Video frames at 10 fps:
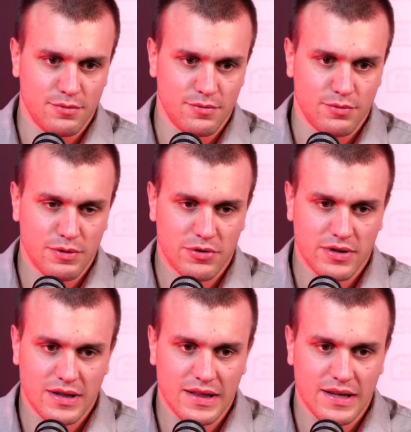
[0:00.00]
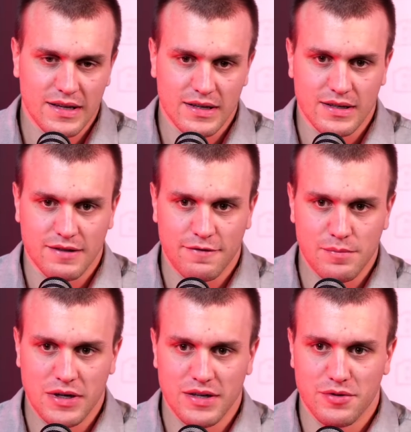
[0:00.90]
we weren't
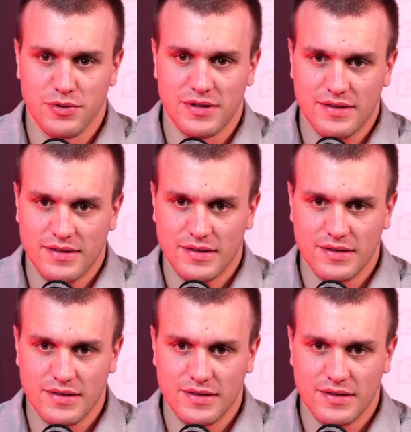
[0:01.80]
familiar with.